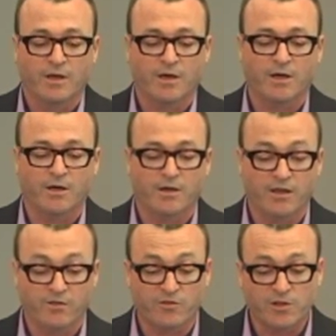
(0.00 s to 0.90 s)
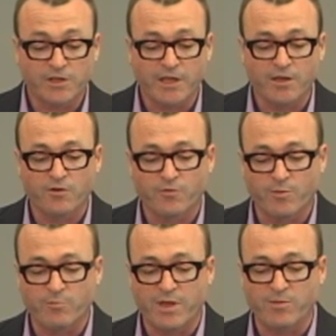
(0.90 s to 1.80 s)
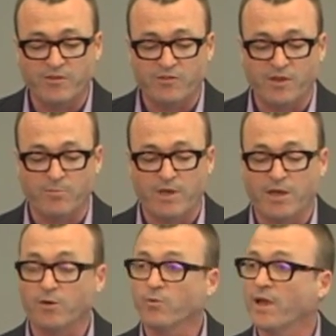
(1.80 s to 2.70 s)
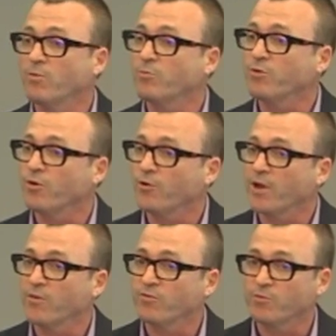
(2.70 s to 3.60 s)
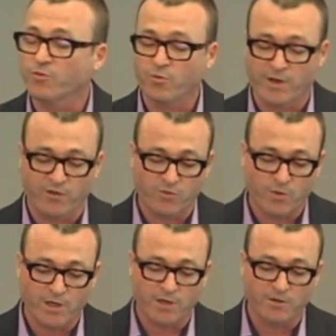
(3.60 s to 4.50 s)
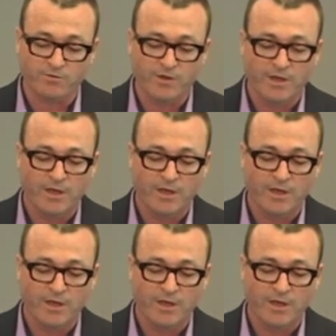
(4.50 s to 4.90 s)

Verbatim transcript: uh, is gleaned from a B B C Panorama program from twenty twelve